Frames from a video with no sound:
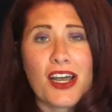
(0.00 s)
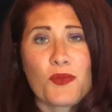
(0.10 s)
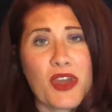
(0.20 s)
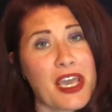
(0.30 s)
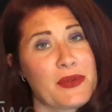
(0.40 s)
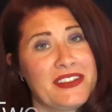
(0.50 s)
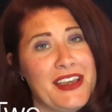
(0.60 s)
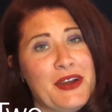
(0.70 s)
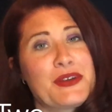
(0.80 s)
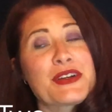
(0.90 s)
When I was
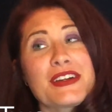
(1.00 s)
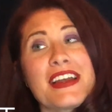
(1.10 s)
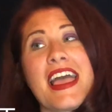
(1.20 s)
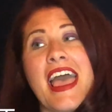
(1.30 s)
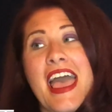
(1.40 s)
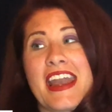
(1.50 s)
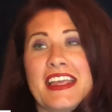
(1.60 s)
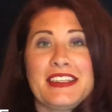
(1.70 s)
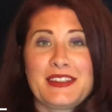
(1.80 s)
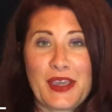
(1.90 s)
younger and I
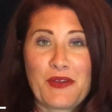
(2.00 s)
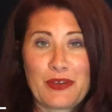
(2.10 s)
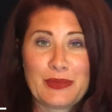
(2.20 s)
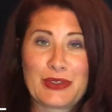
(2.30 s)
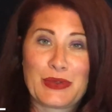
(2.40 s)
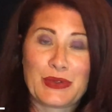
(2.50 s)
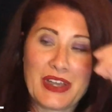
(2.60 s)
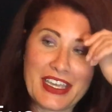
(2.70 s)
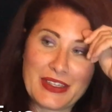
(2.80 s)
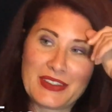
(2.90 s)
had to stay home from school,
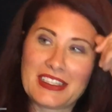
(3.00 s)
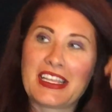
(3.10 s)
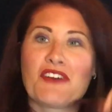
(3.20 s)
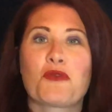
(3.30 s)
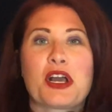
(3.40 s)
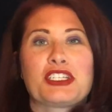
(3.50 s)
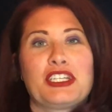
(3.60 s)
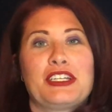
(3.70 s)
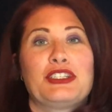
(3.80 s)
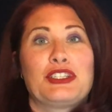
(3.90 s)
I used to love
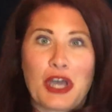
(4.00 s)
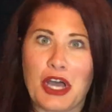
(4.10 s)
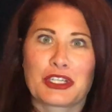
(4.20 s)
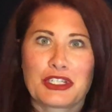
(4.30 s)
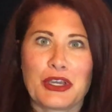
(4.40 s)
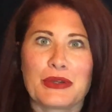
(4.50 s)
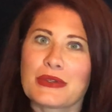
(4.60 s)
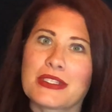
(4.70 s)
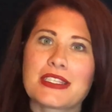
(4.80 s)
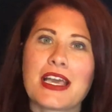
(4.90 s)
watching talk
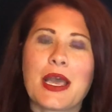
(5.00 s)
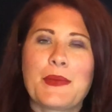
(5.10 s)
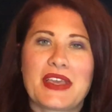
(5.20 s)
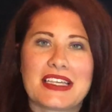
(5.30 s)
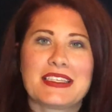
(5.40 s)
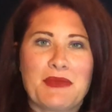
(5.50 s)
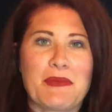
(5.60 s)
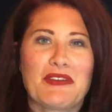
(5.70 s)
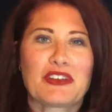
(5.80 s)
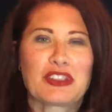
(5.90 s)
shows because it
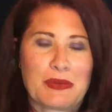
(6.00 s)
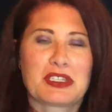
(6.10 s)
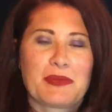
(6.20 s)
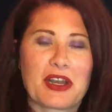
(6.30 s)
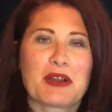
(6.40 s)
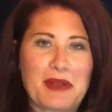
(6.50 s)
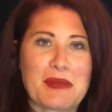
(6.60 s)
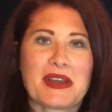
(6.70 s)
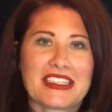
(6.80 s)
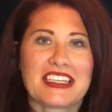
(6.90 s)
made me feel so much better
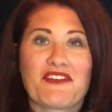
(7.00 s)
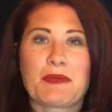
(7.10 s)
about myself.